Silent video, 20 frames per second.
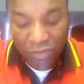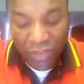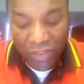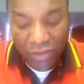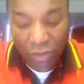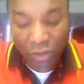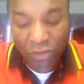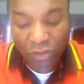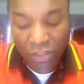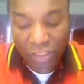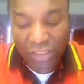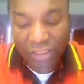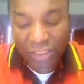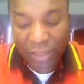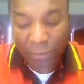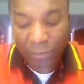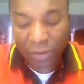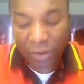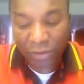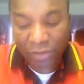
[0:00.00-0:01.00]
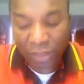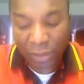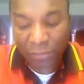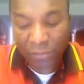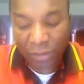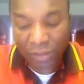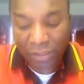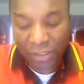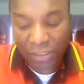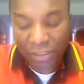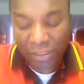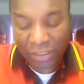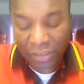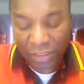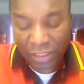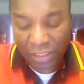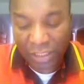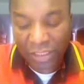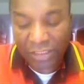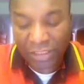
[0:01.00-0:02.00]
thought is about
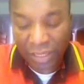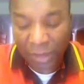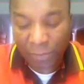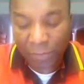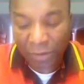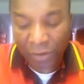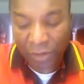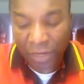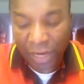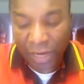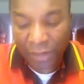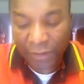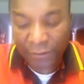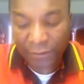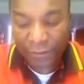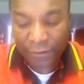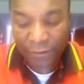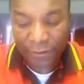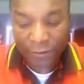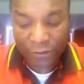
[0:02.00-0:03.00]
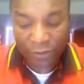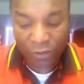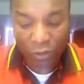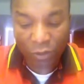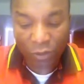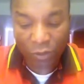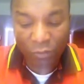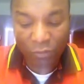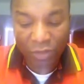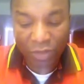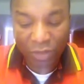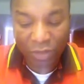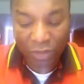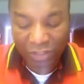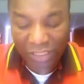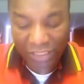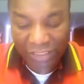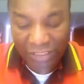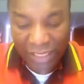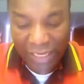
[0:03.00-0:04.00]
that. So
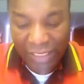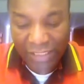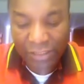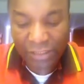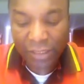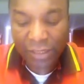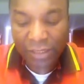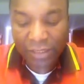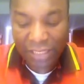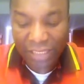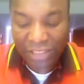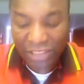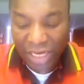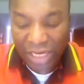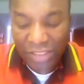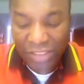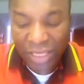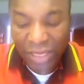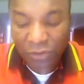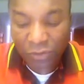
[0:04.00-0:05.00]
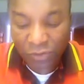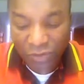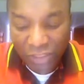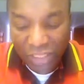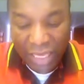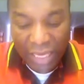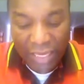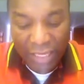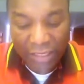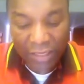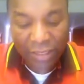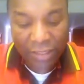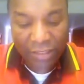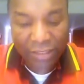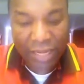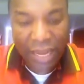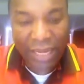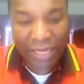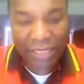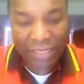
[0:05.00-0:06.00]
because it says the Gentiles think
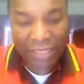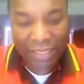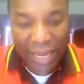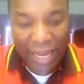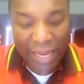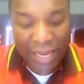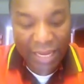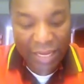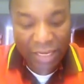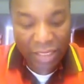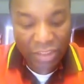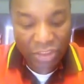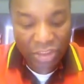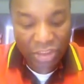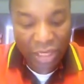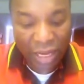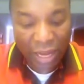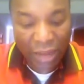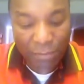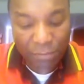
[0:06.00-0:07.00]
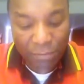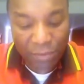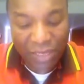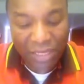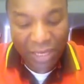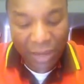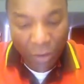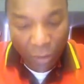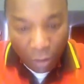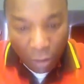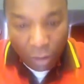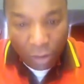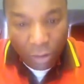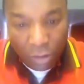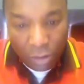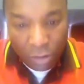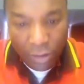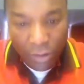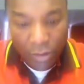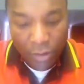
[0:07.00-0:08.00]
that they shall be
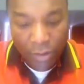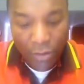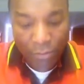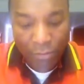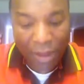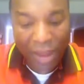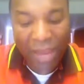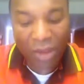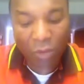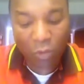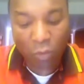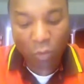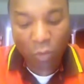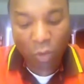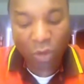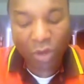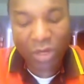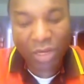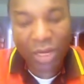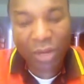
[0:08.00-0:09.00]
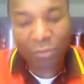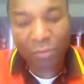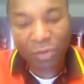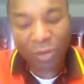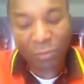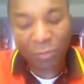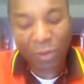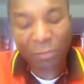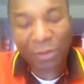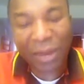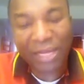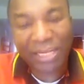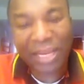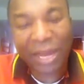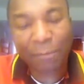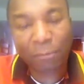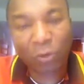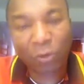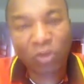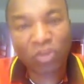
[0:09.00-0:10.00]
heard by by
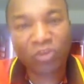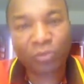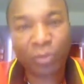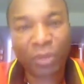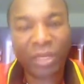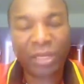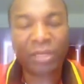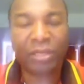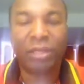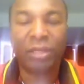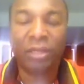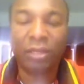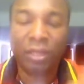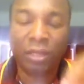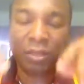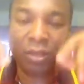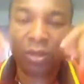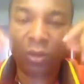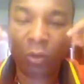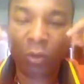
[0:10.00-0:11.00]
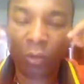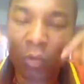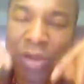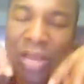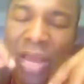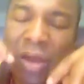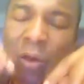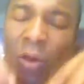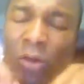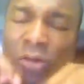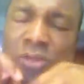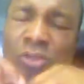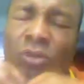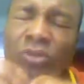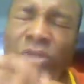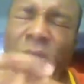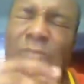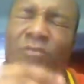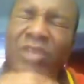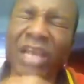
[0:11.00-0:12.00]
their much speaking. You know, we also
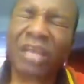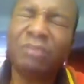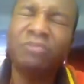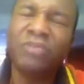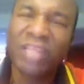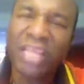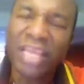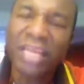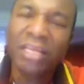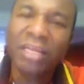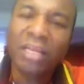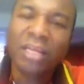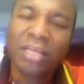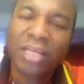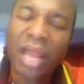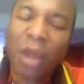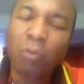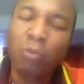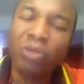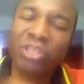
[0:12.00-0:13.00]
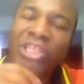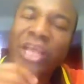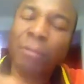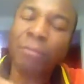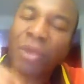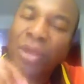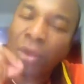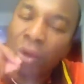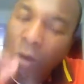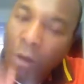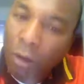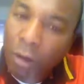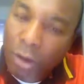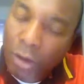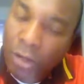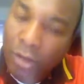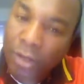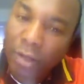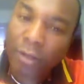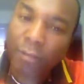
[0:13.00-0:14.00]
sometimes think that we shall be
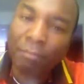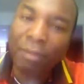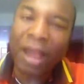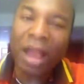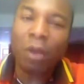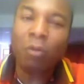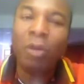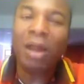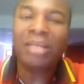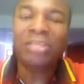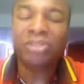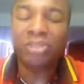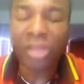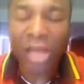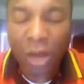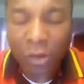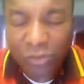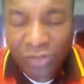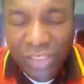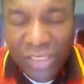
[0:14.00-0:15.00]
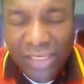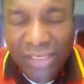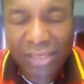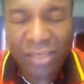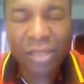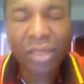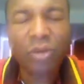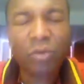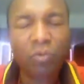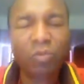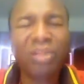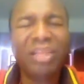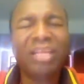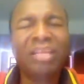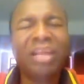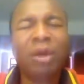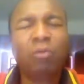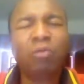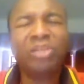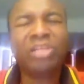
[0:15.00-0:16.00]
heard by our shouting. We
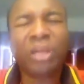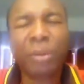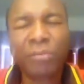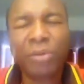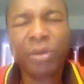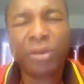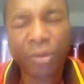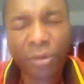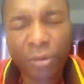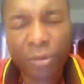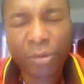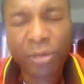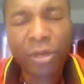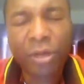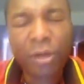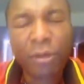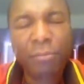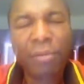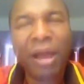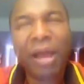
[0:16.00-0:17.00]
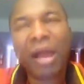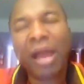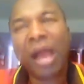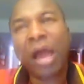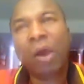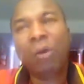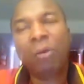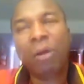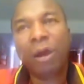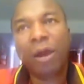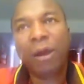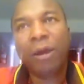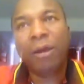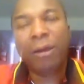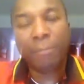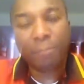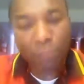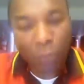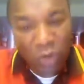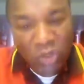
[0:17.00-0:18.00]
think that we shall be heard by our
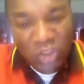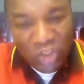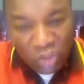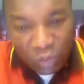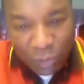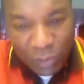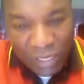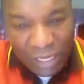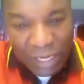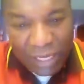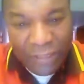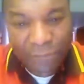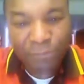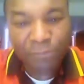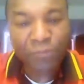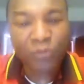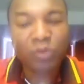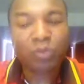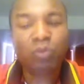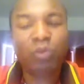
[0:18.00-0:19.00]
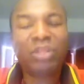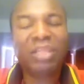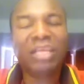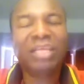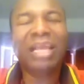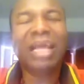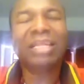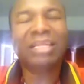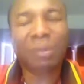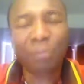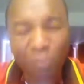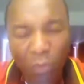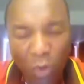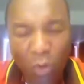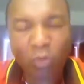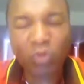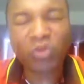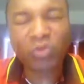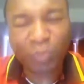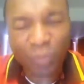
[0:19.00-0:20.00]
much speaking. We think that the
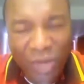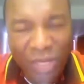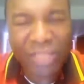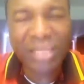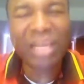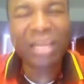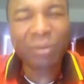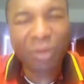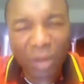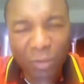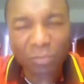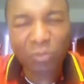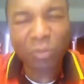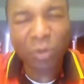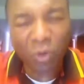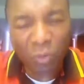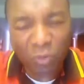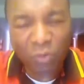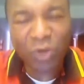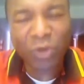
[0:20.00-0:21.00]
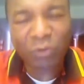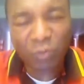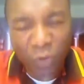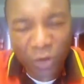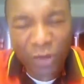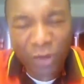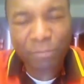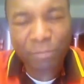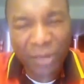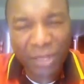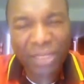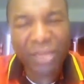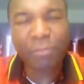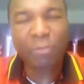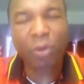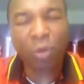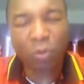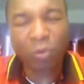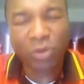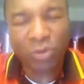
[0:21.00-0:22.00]
more we speak, the more we will repeat, the
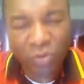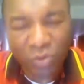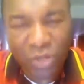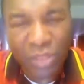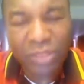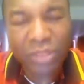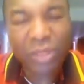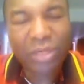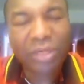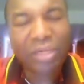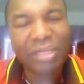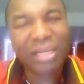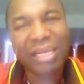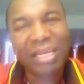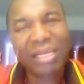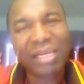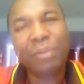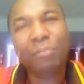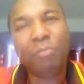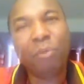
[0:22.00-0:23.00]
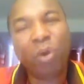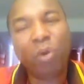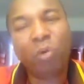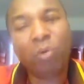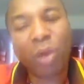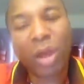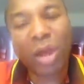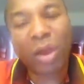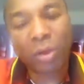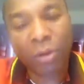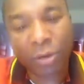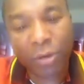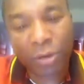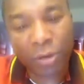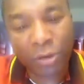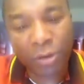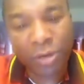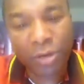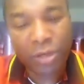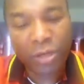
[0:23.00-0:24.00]
more we do it, the more we are
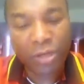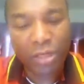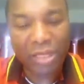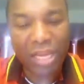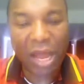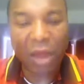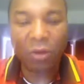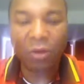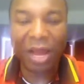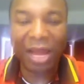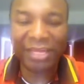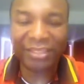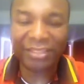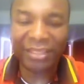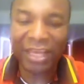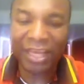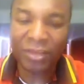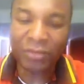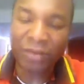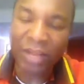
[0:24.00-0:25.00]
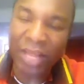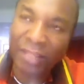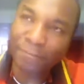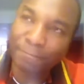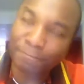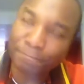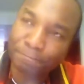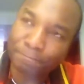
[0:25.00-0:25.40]
heard. Now, I tell you that